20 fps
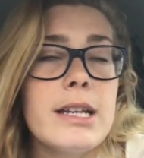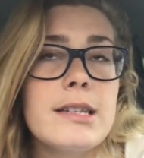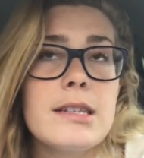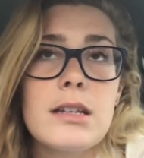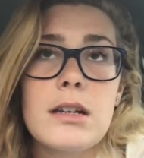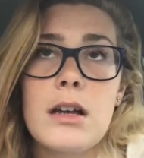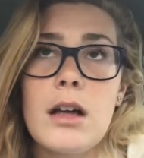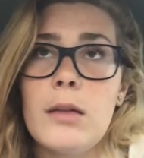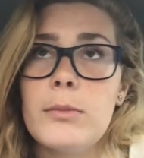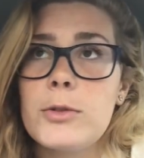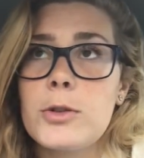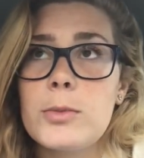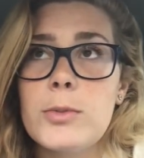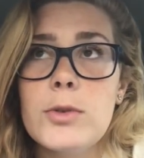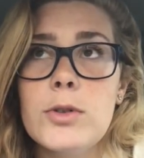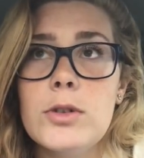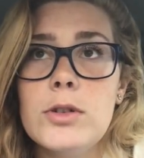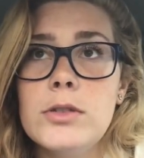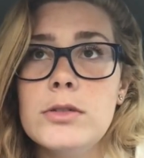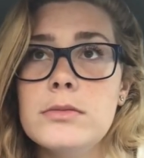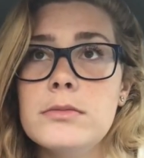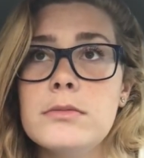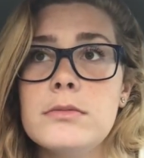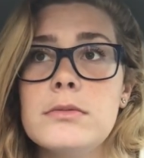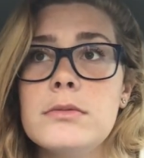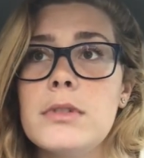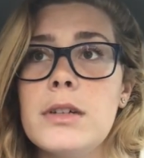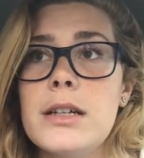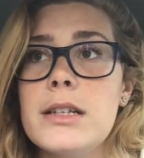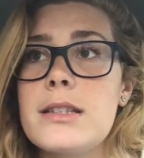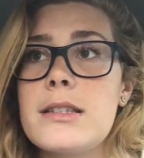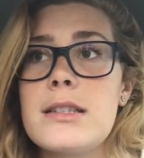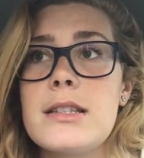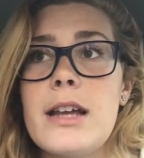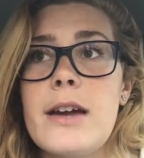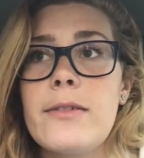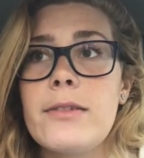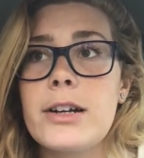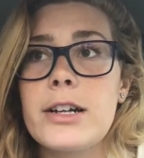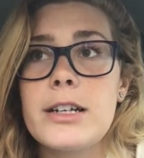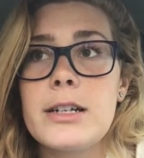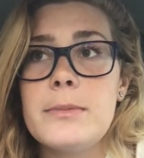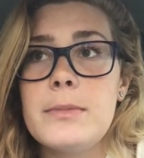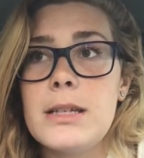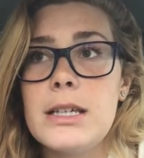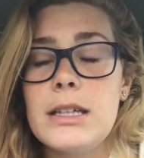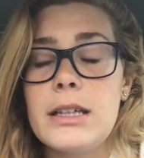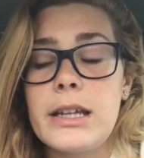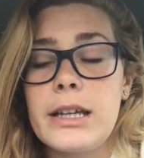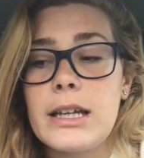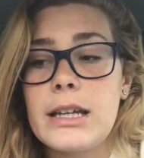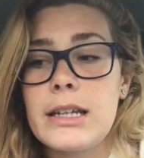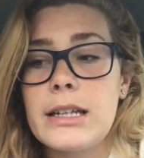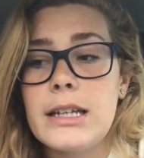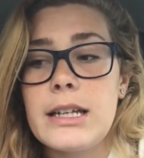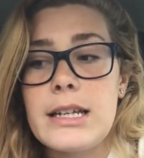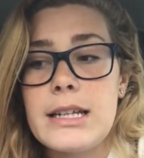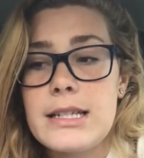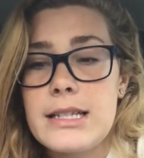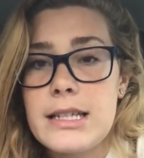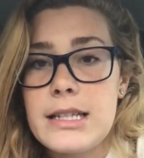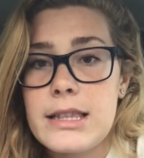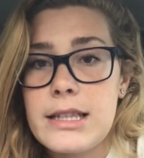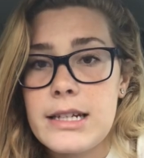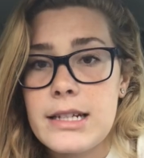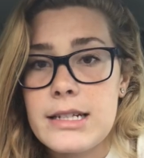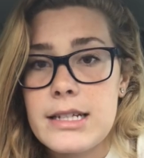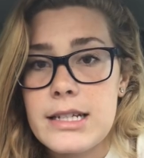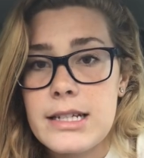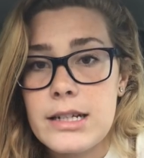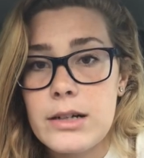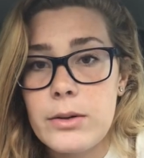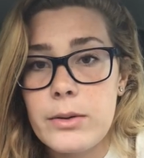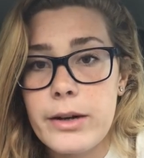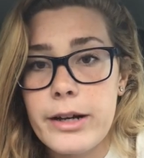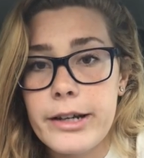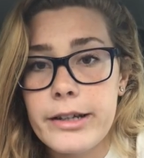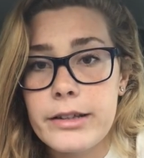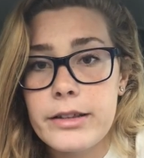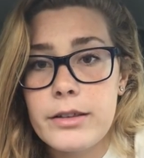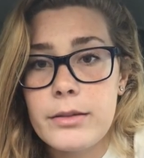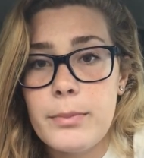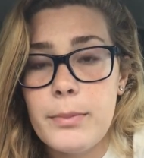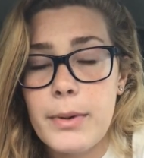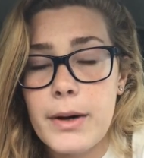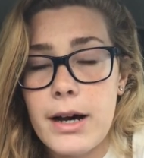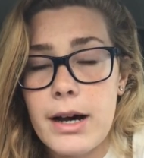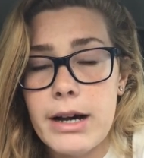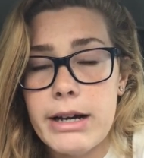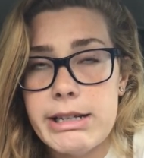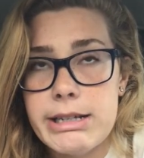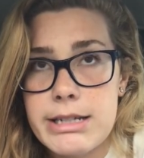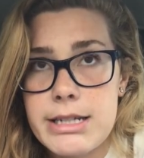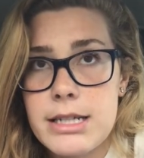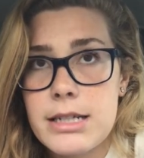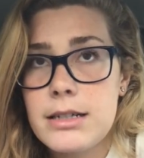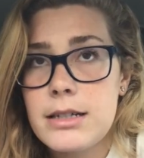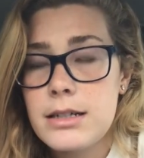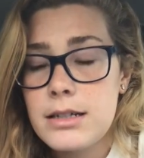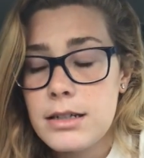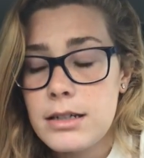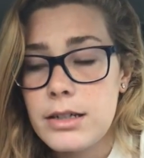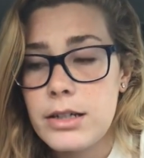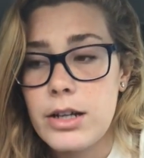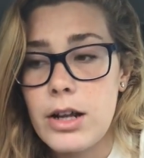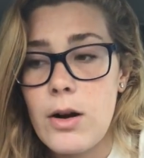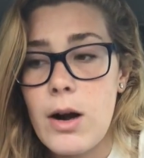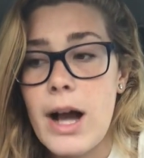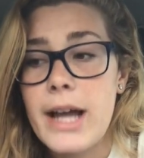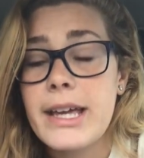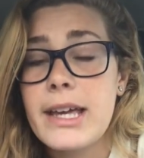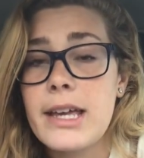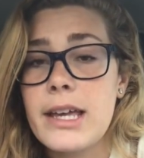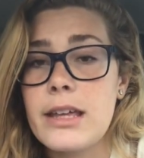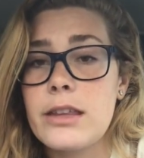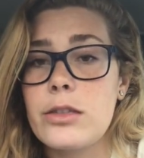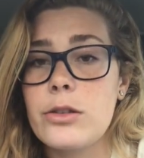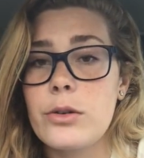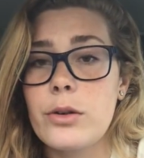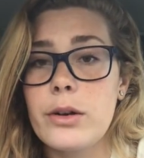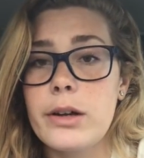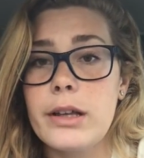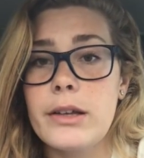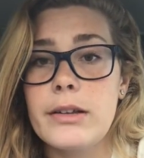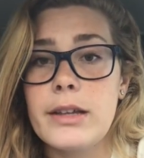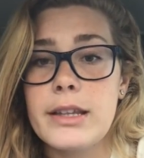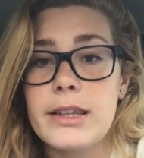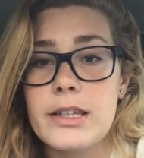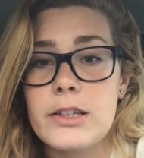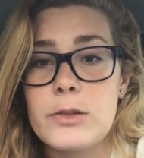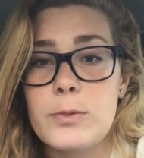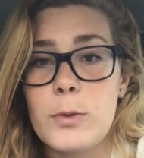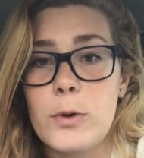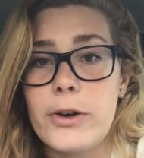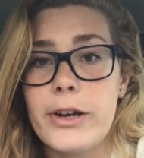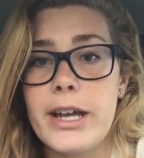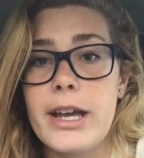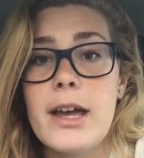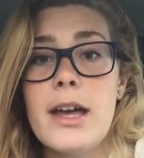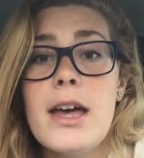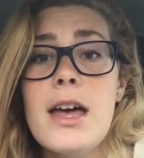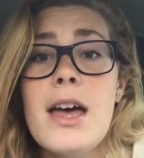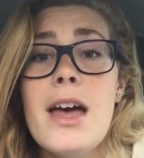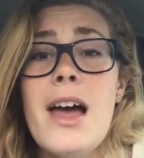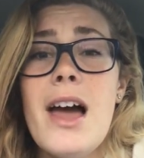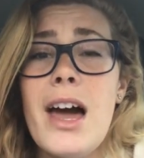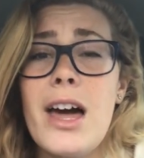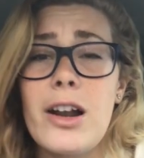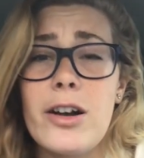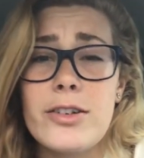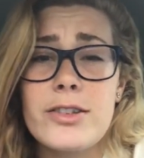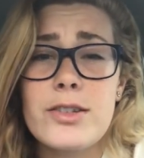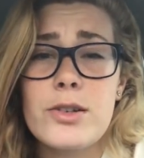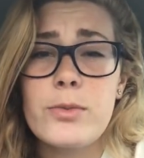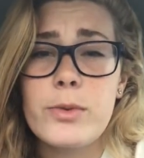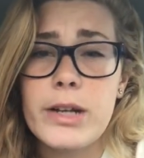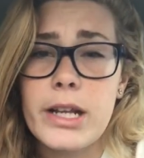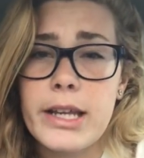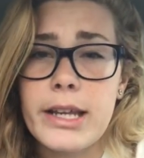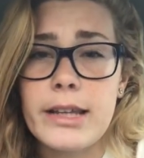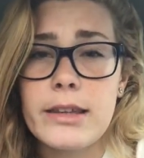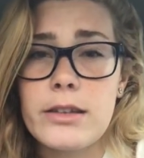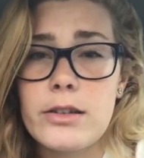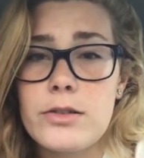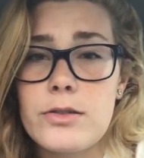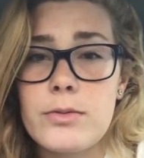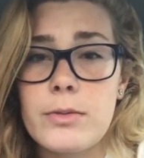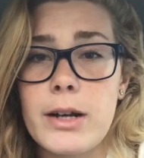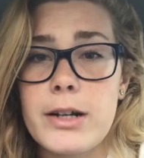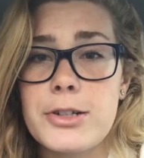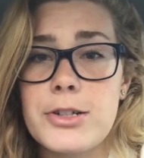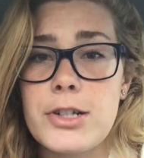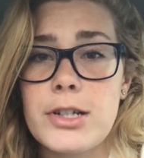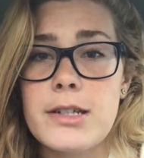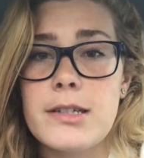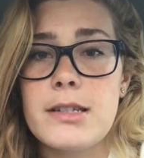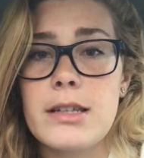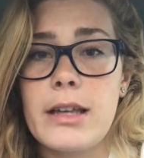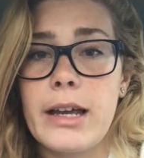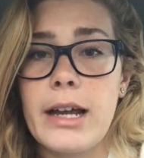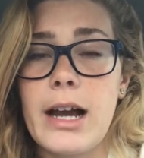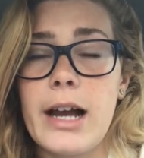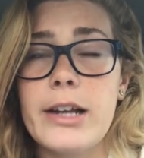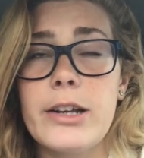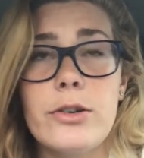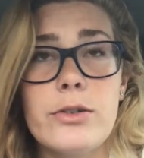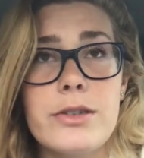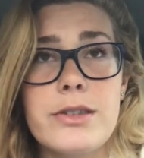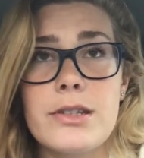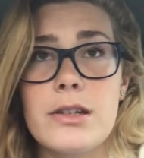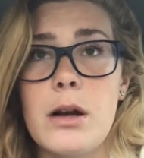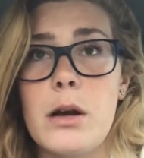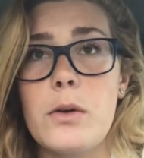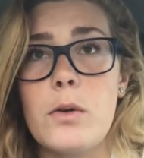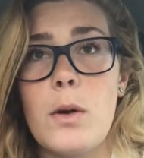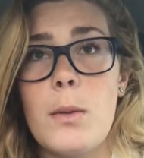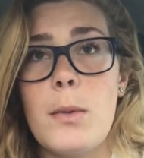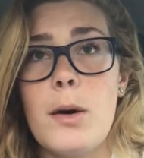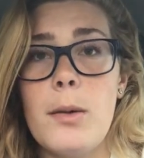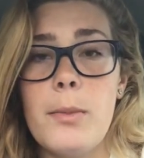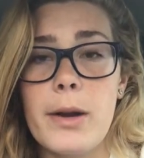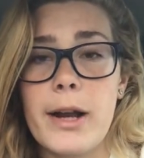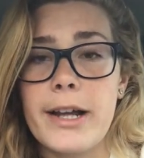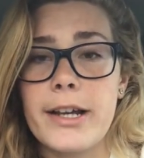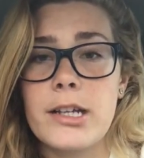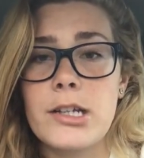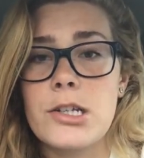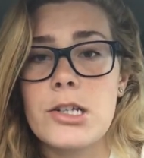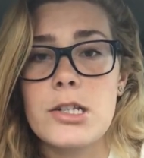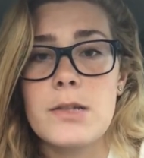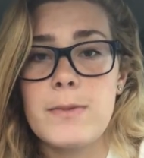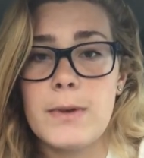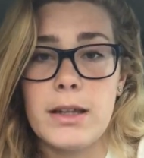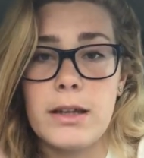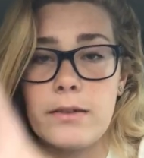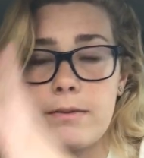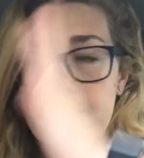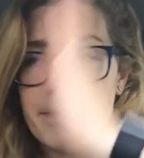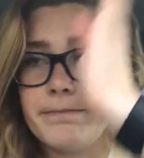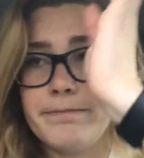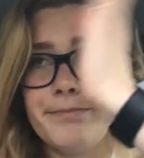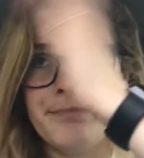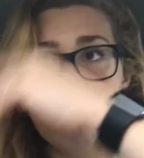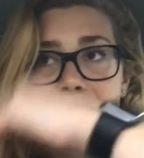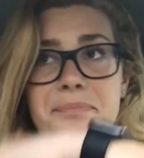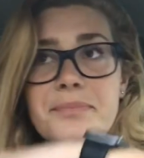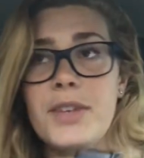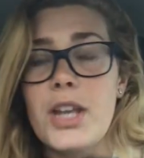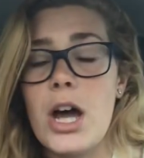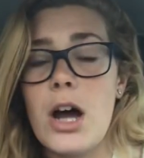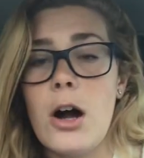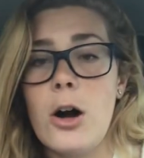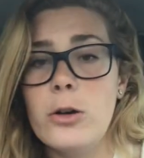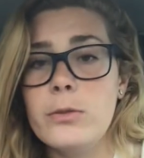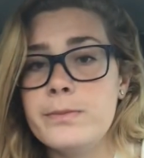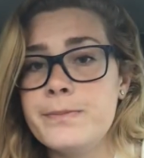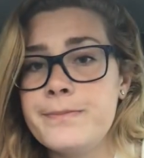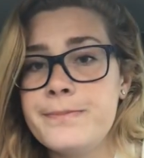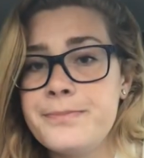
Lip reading: It's uncomfortable. It's never going to be like an easy thing to deal with, but you know, I can get through it at this point. And also when I get those rushes, like I know it's not normal, but I can just be like, no.